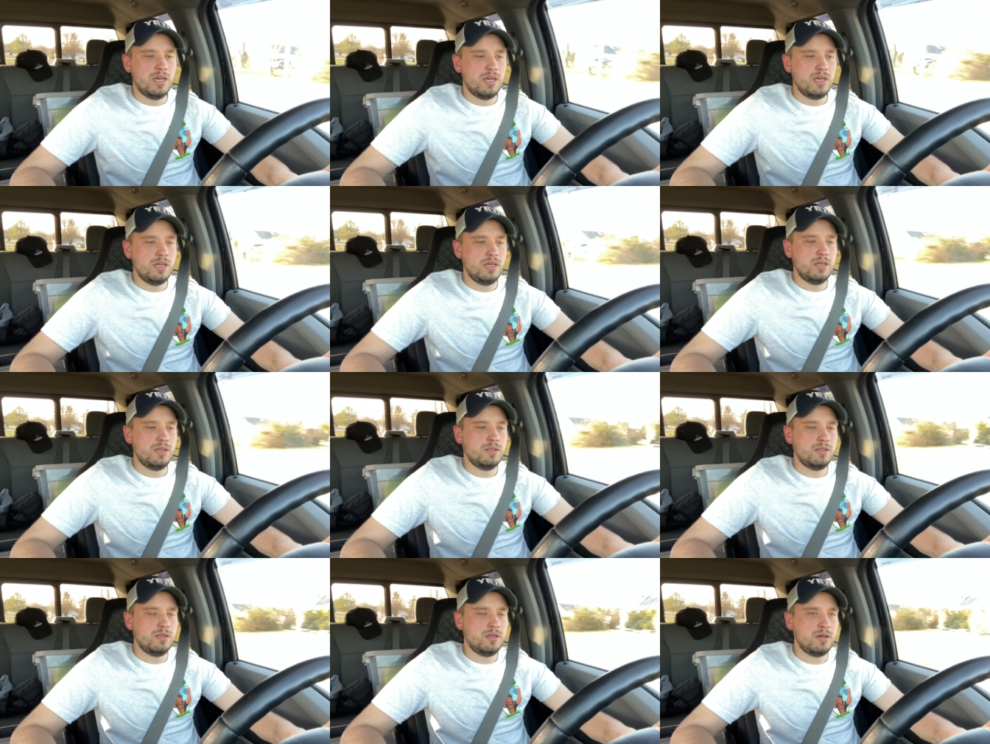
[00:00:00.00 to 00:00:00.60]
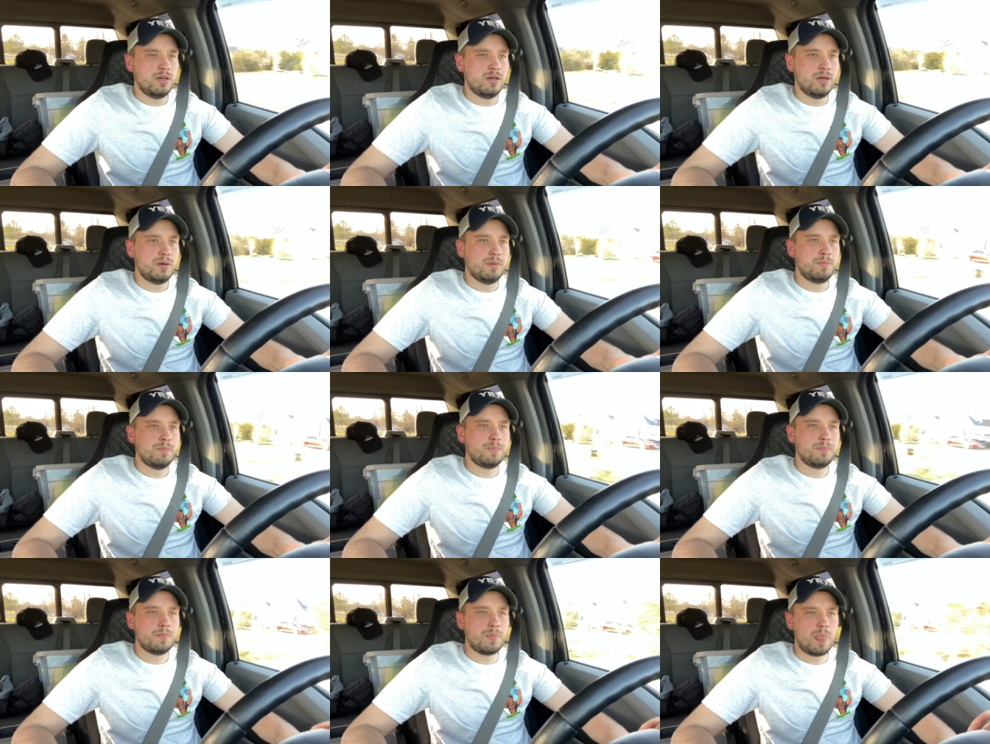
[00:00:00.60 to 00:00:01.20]
And uh,
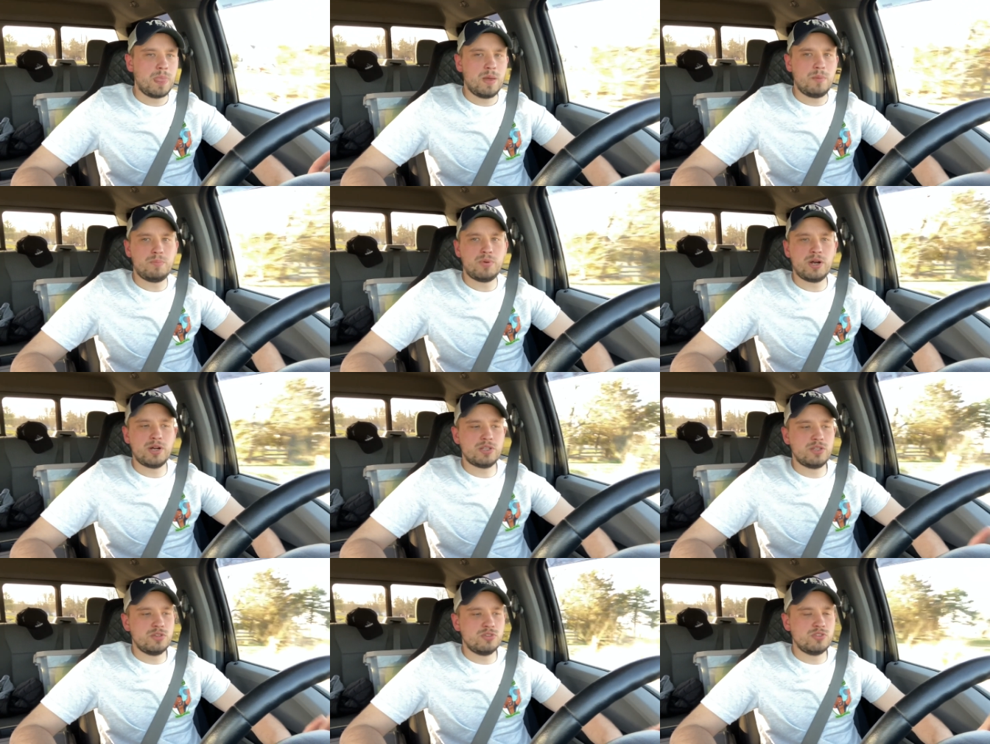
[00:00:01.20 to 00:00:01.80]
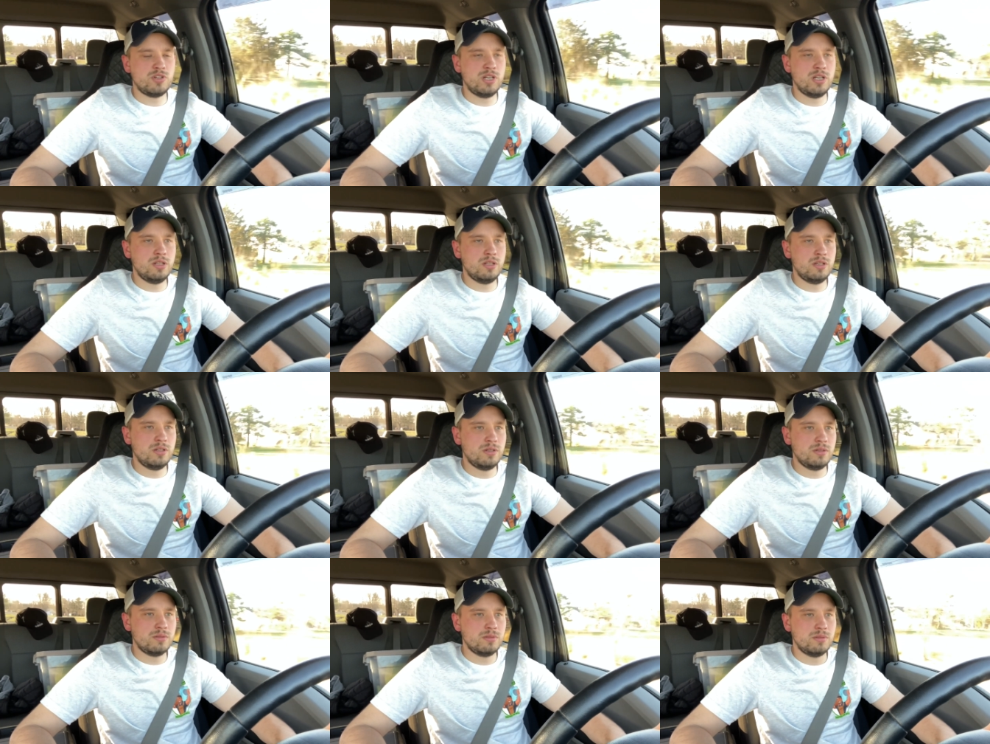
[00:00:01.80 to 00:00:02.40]
I parked the
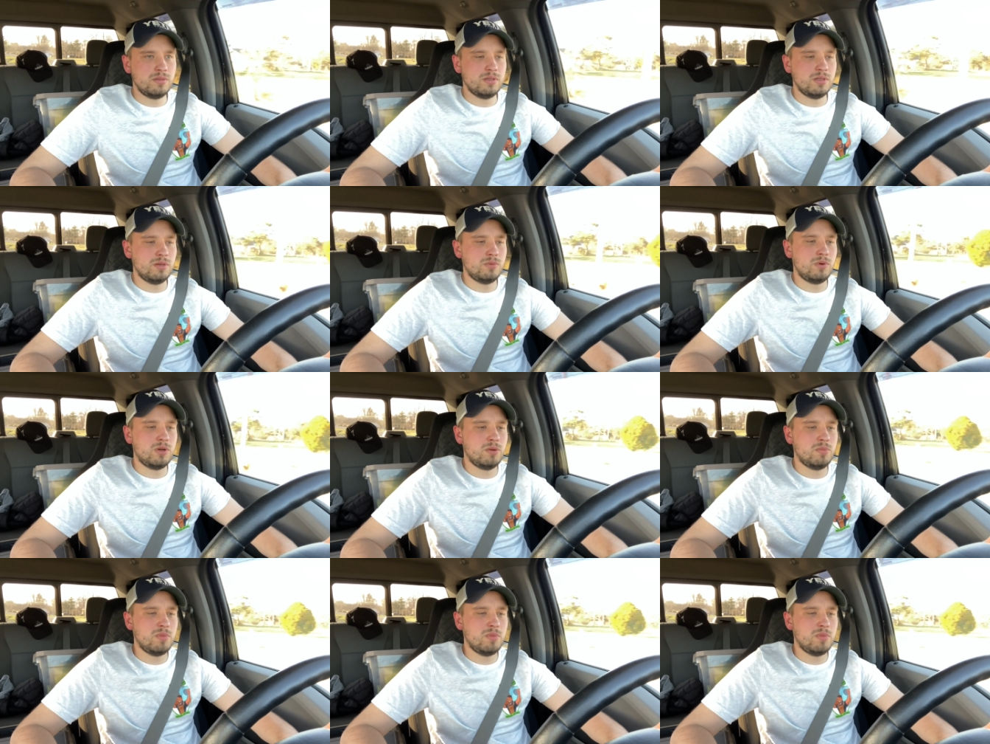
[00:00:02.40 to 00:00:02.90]
trailer at one of